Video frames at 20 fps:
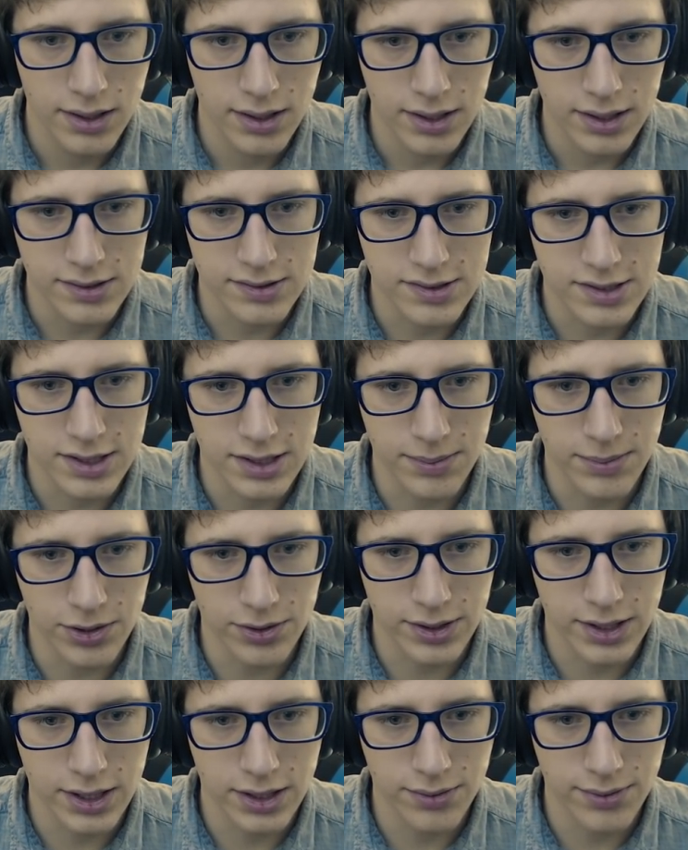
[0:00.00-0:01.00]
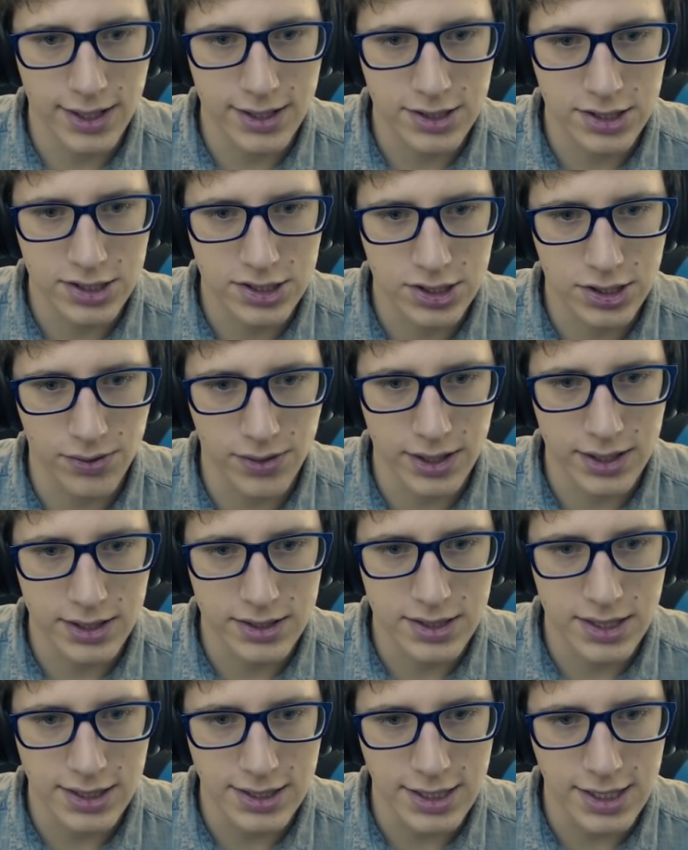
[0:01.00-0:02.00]
Is the Milky Way just going
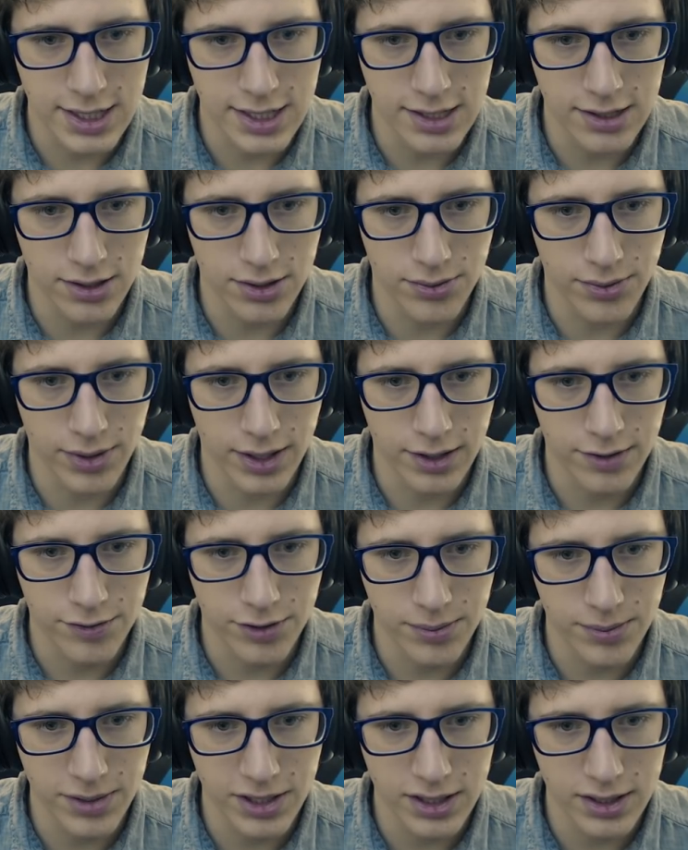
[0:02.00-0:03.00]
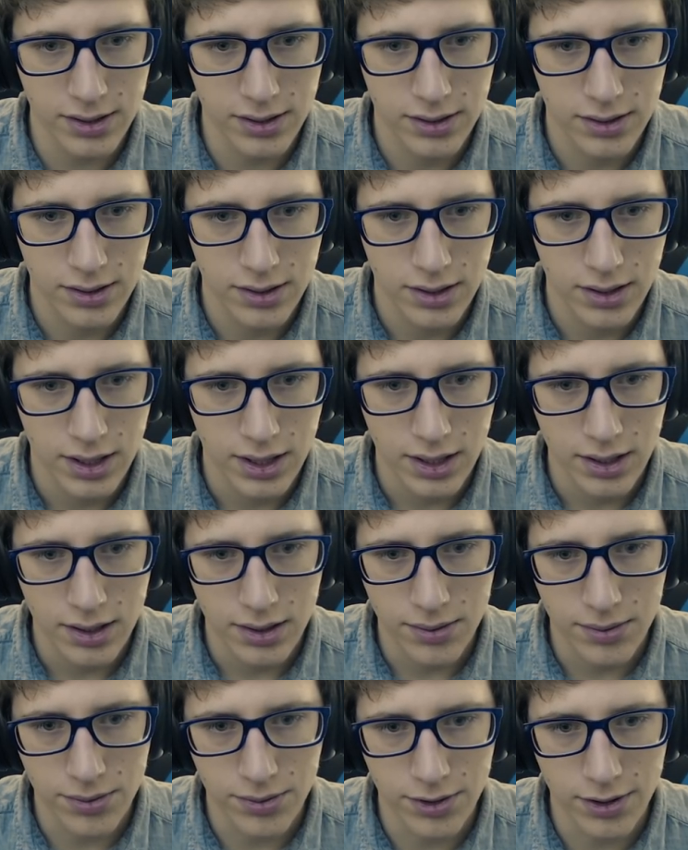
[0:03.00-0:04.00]
to yeet away from it?
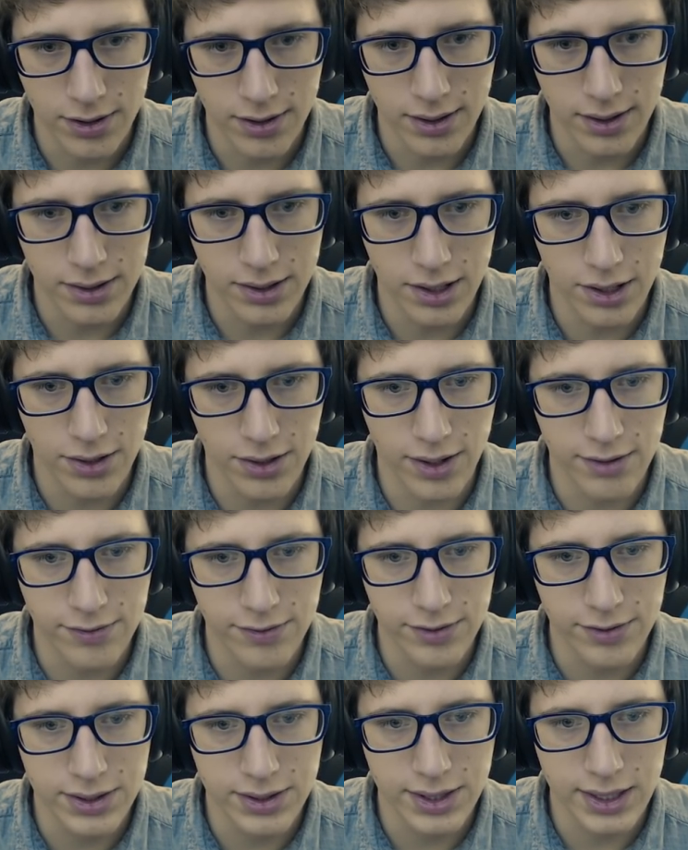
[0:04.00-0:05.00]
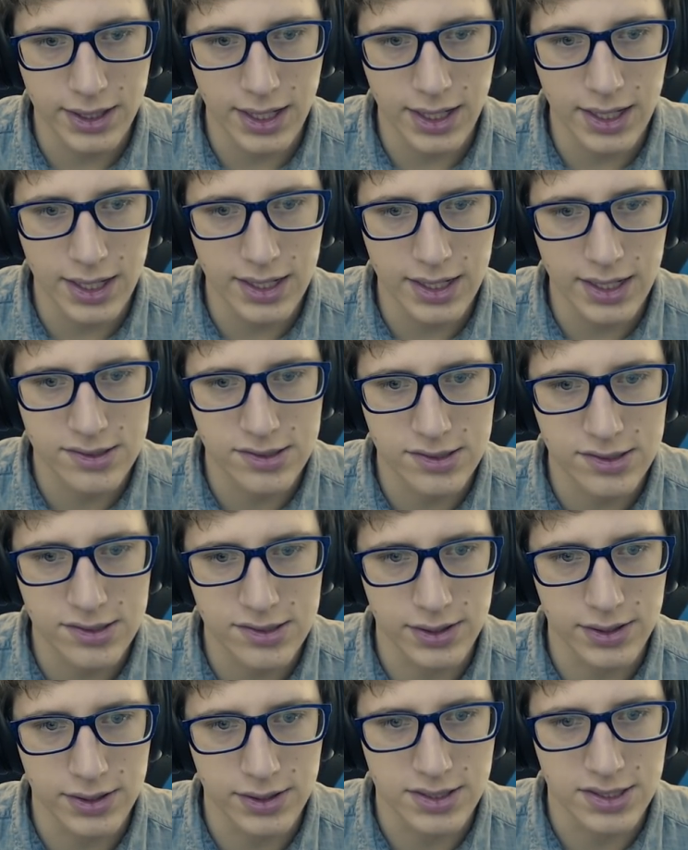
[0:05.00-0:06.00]
Or, no, everything in it's
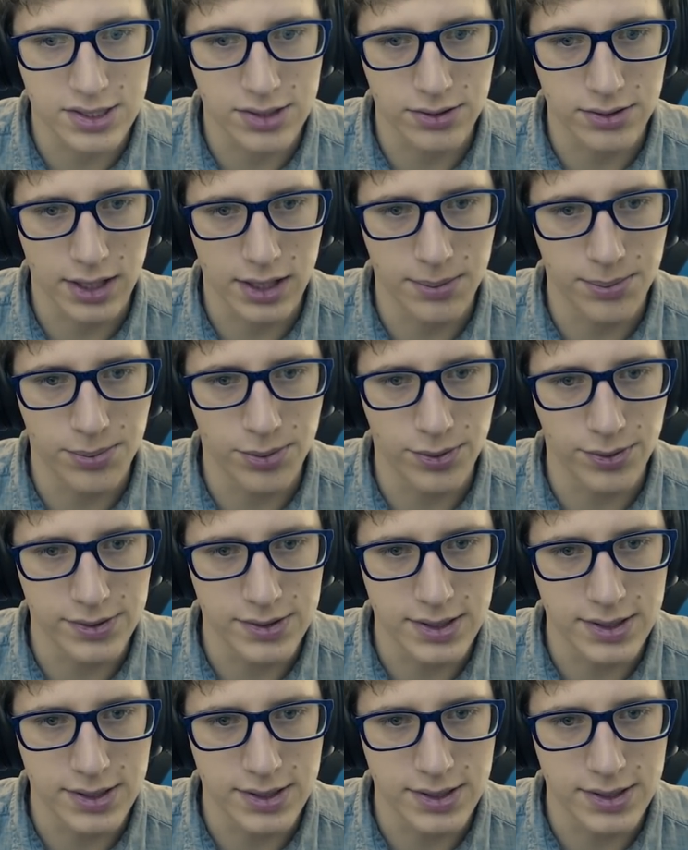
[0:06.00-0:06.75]
going to still get pulled